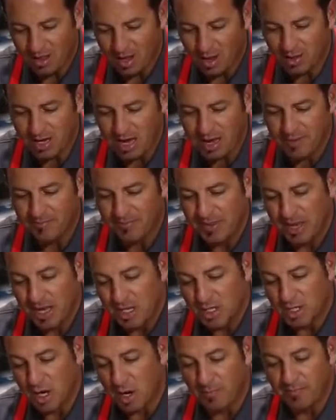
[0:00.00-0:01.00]
Okay,
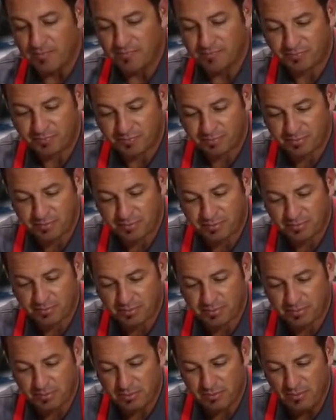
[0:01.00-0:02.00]
so
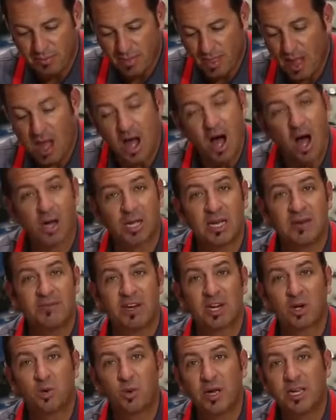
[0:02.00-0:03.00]
I'll give
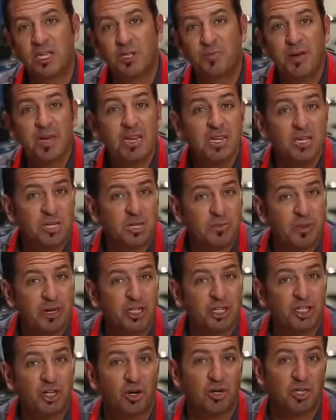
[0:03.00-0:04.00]
it a quick spin just to
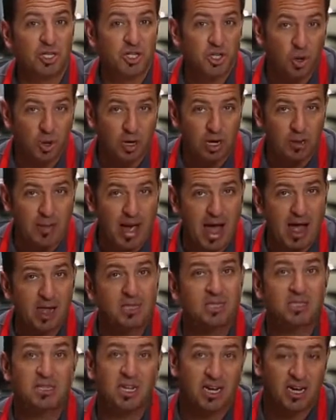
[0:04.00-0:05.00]
make sure it's totally
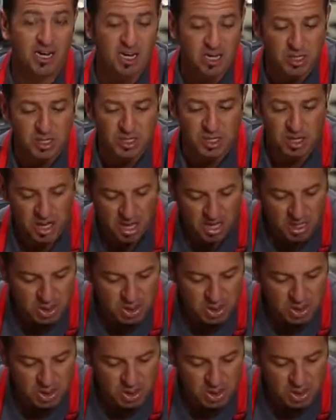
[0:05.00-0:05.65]
balanced, and it is.